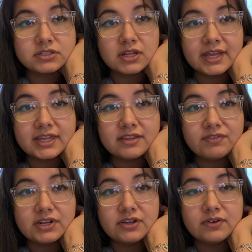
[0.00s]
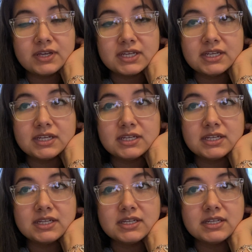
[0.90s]
like in the video, he
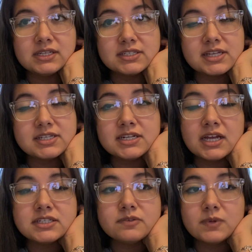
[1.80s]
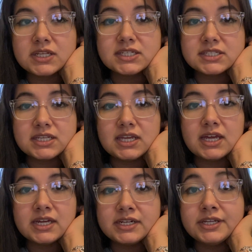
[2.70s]
says he doesn't really see
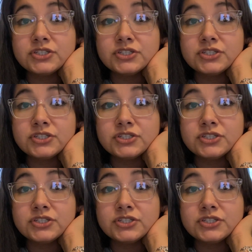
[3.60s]
a need